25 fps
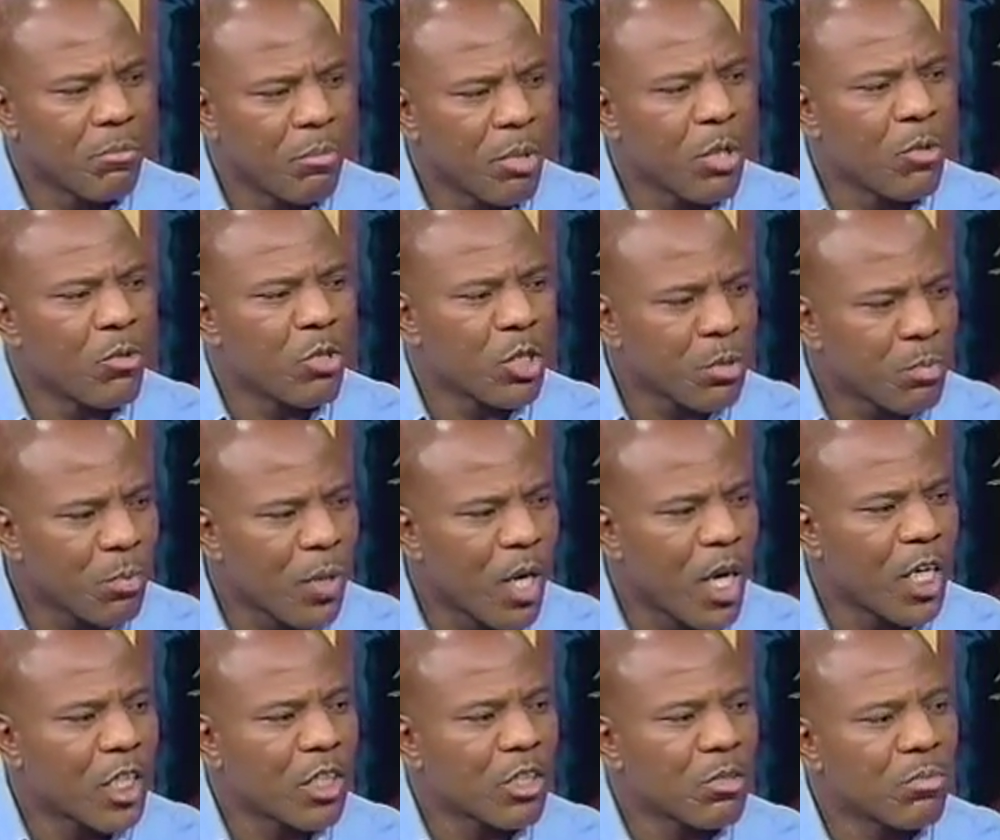be
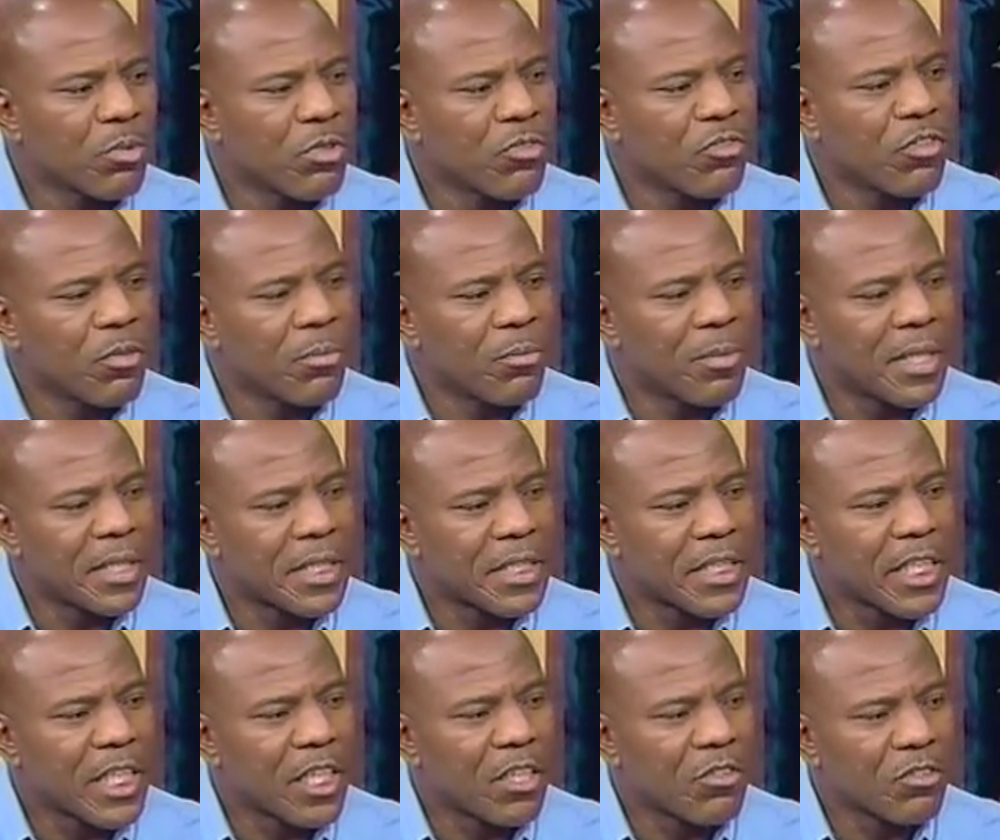responsible for
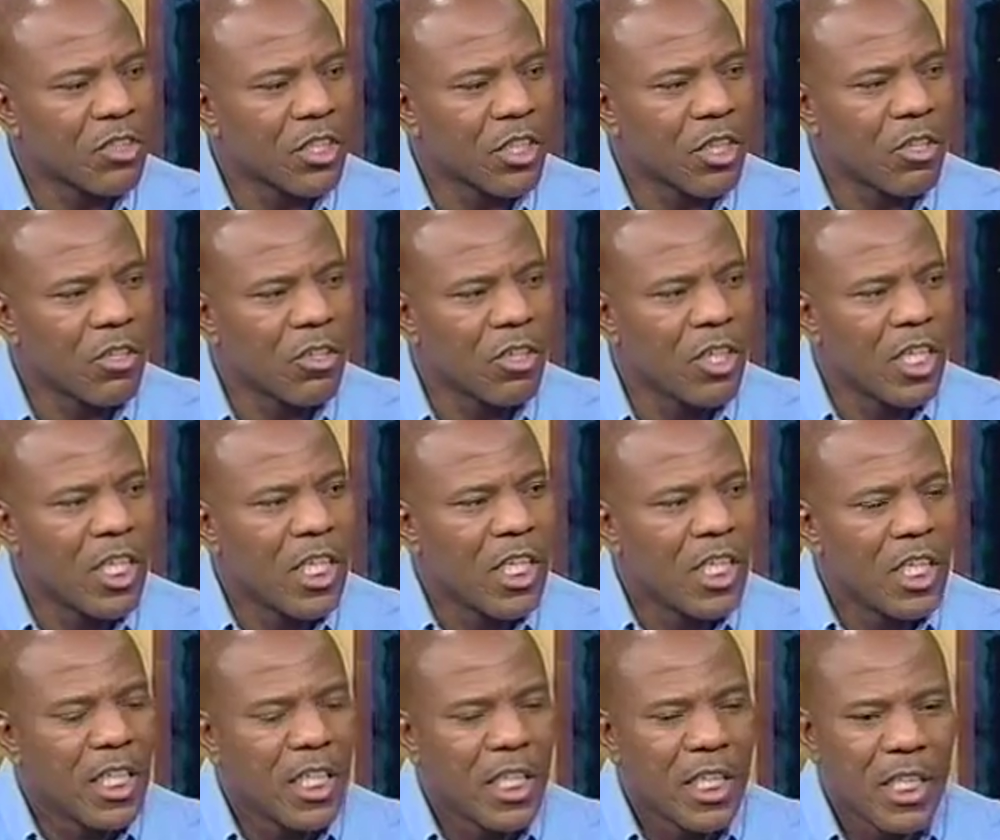myself. So
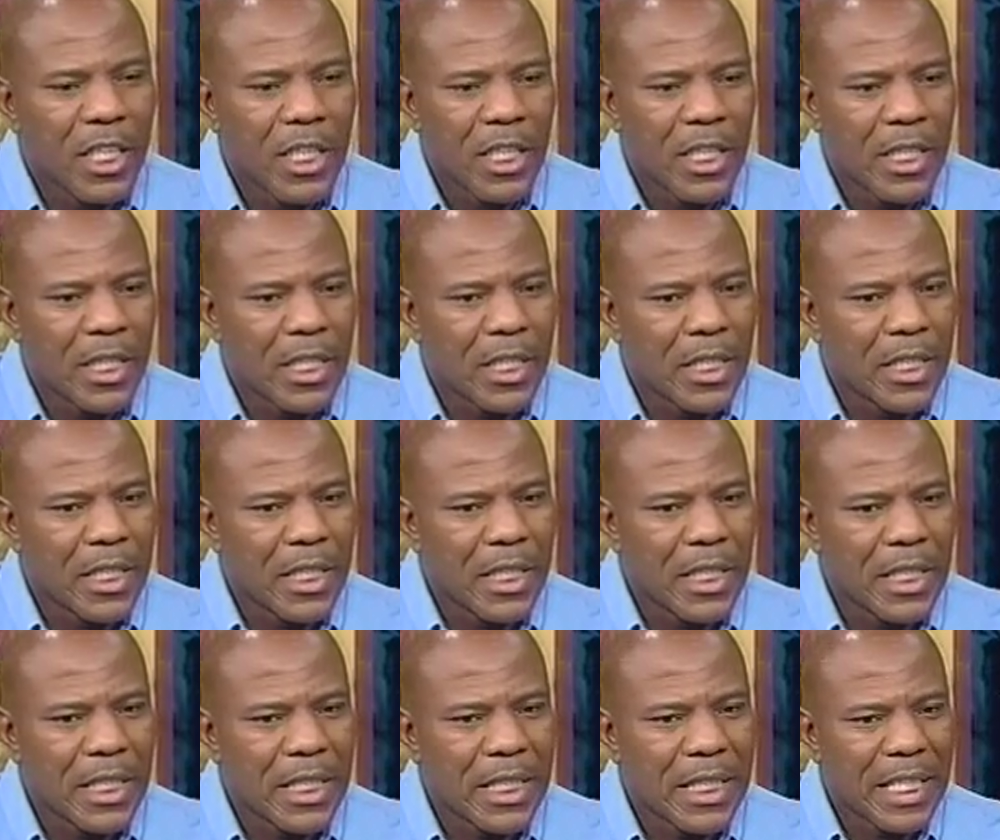
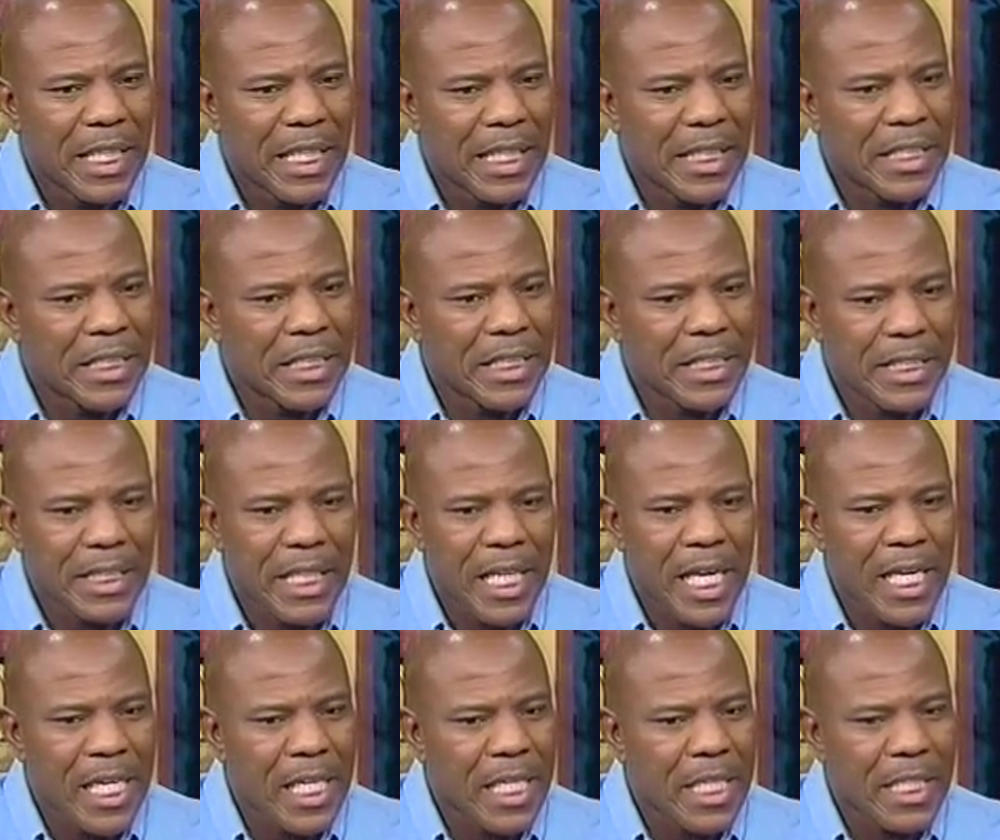I just
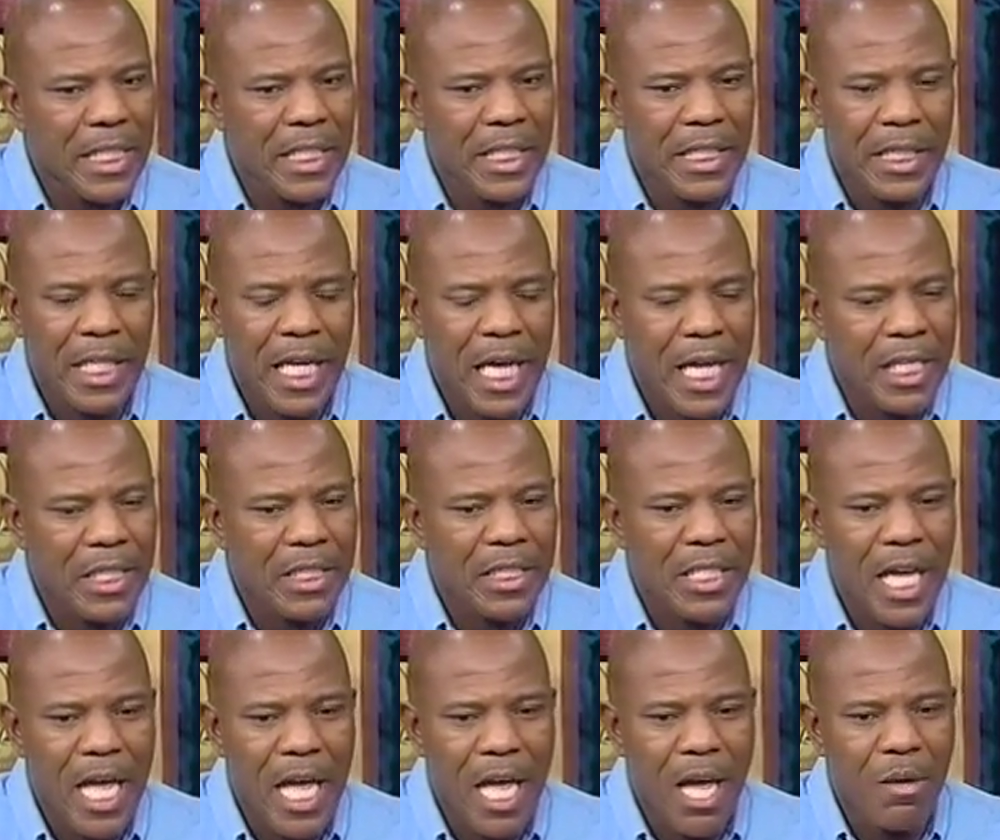think a lot of
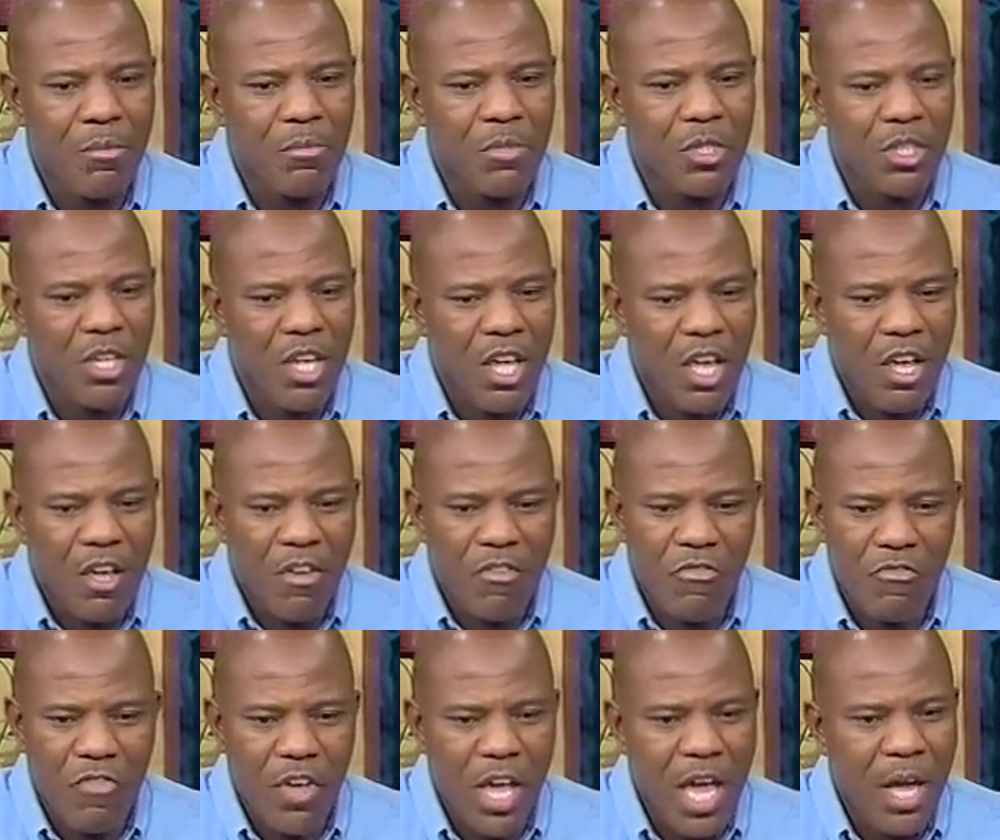times
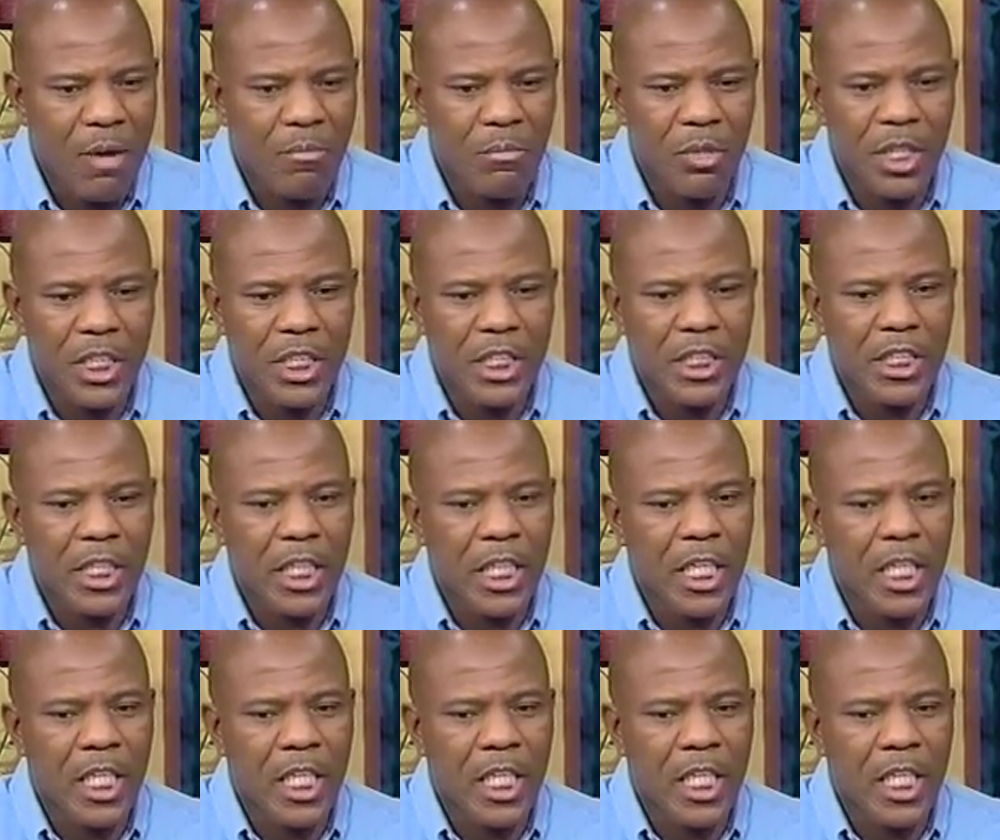families,